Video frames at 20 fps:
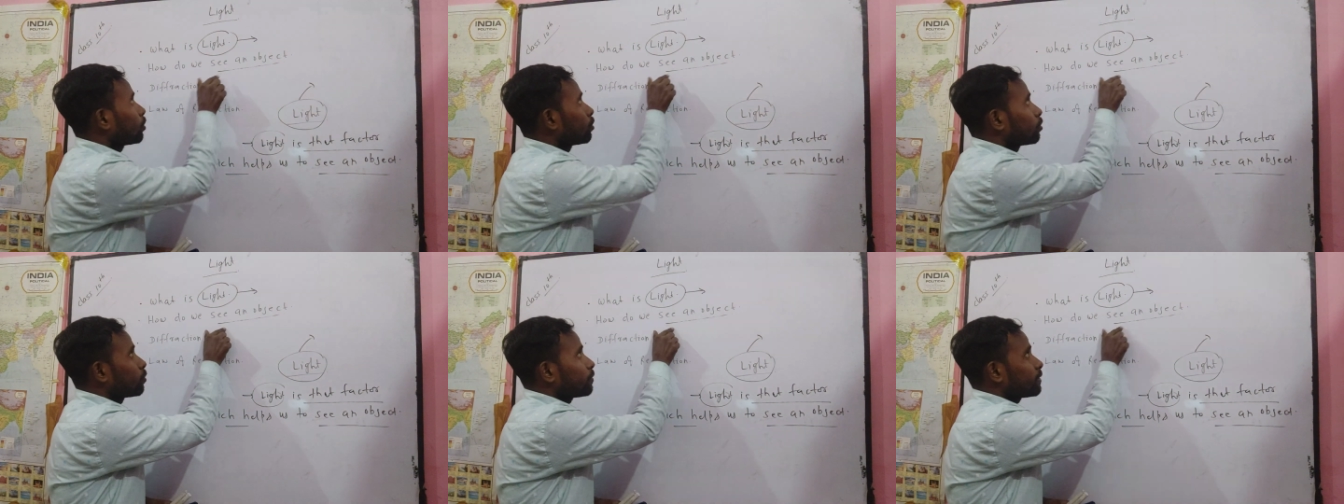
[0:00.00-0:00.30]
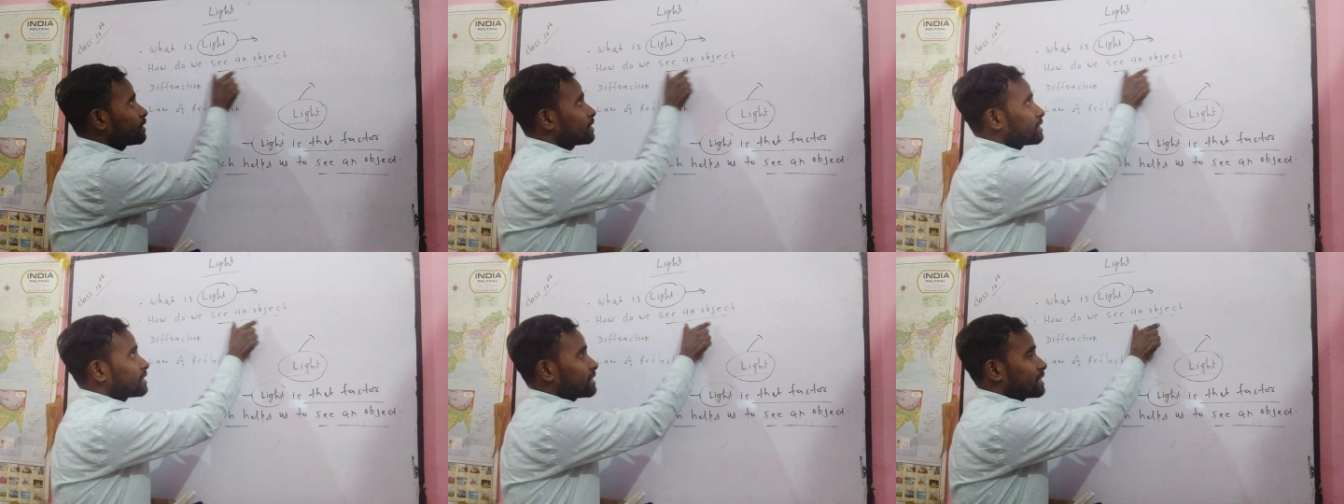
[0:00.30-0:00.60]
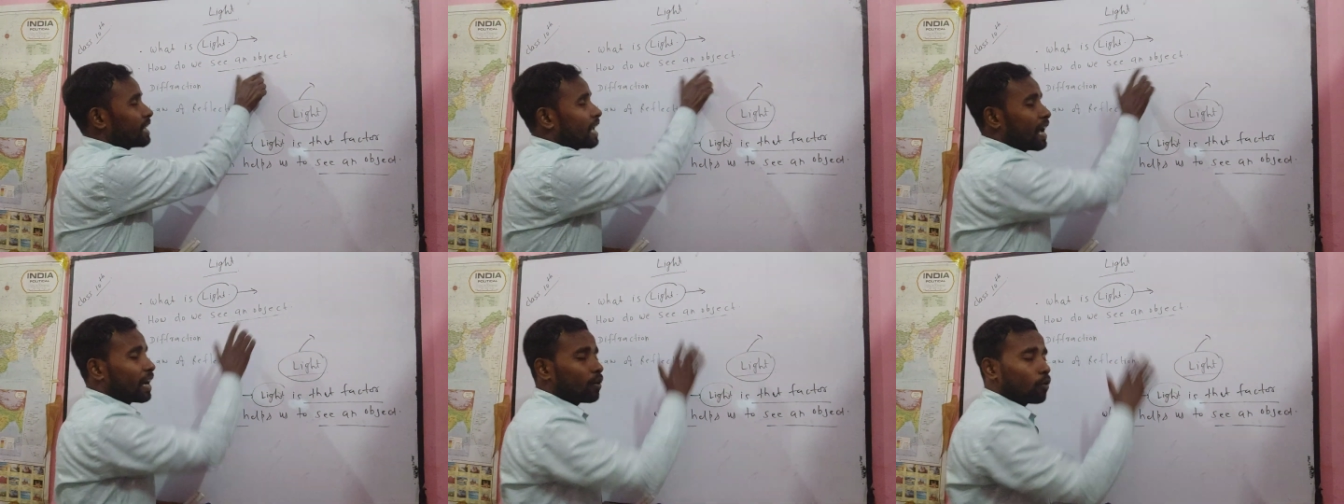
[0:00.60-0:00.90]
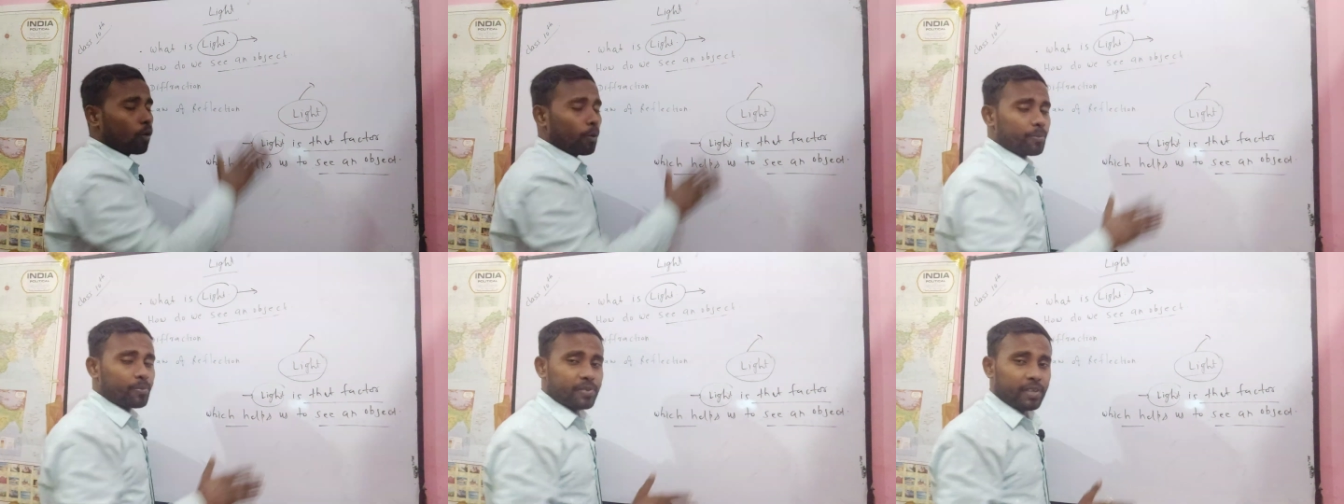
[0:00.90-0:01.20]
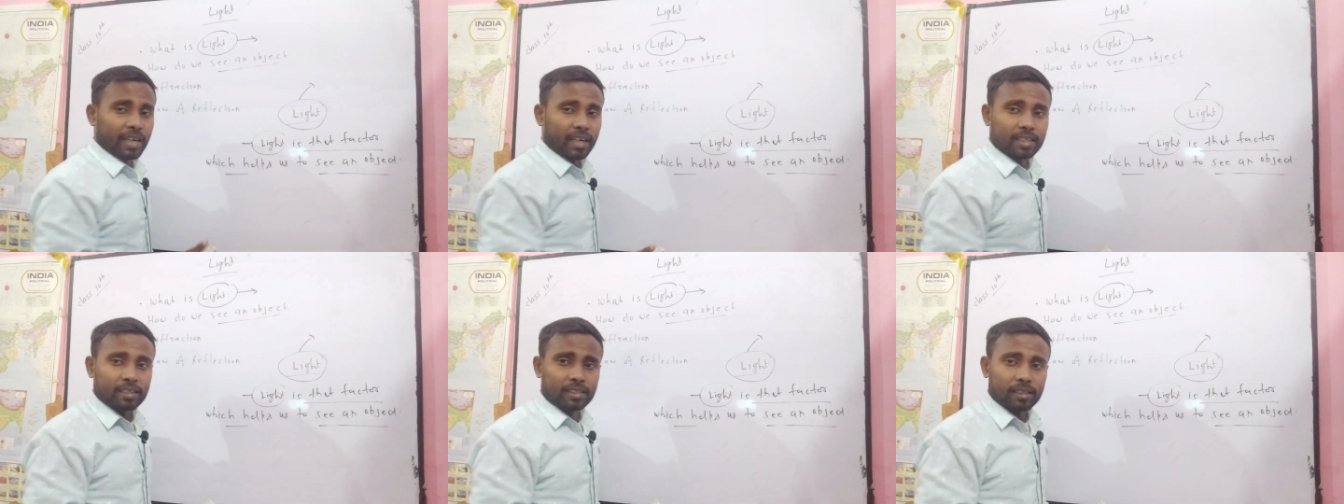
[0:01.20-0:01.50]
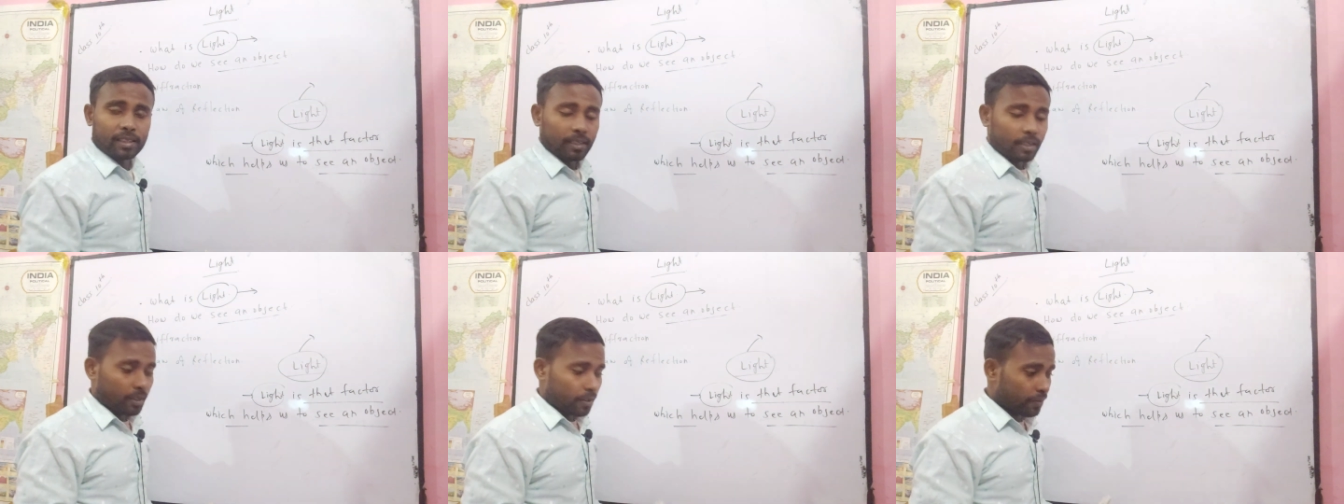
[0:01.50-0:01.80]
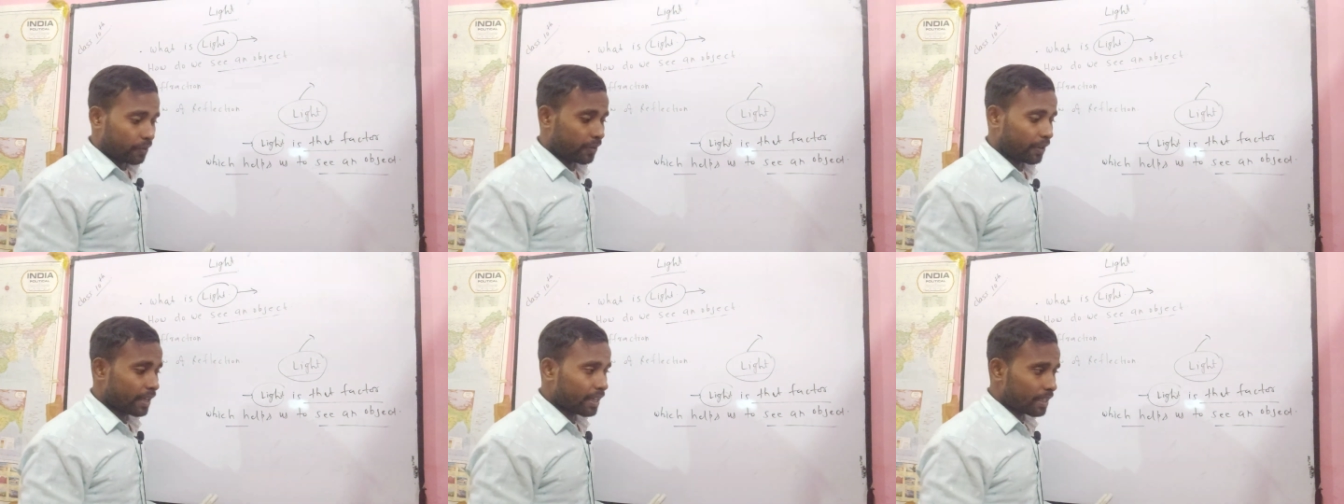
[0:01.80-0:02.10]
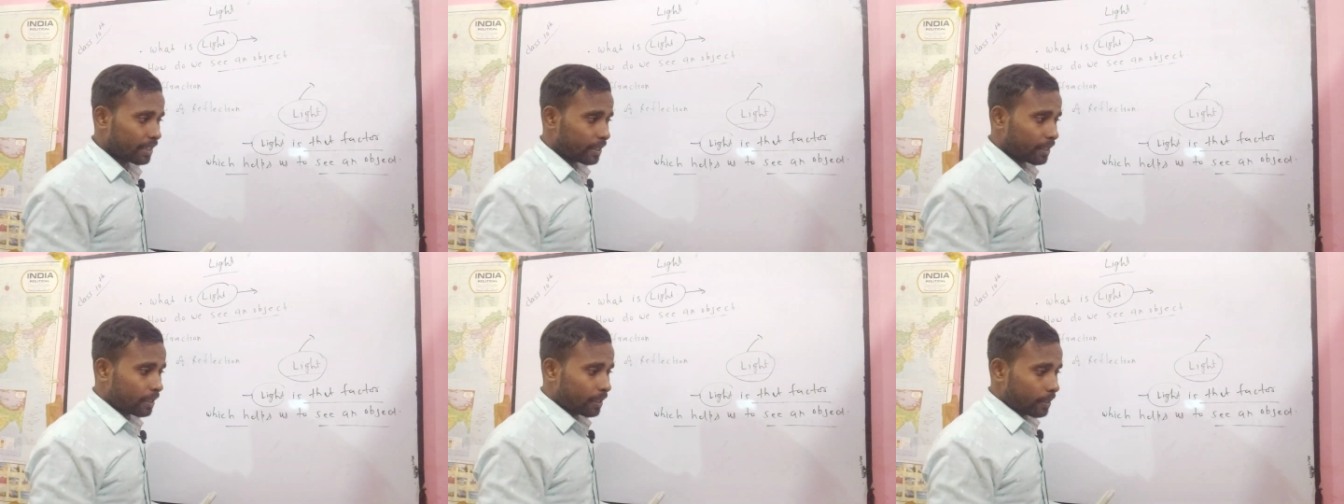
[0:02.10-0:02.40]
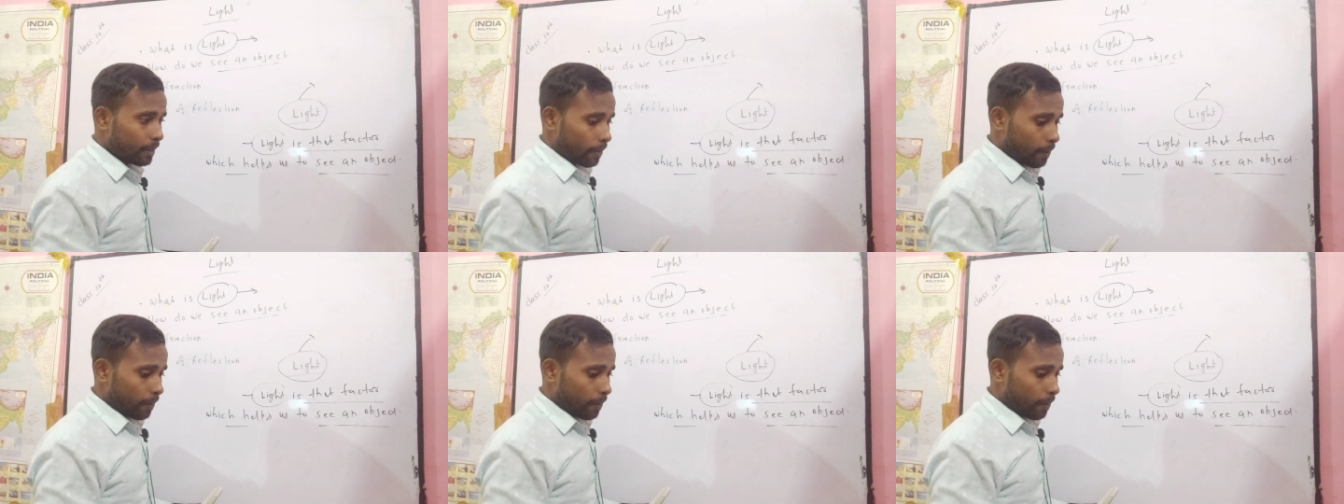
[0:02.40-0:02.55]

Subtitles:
do we see an object very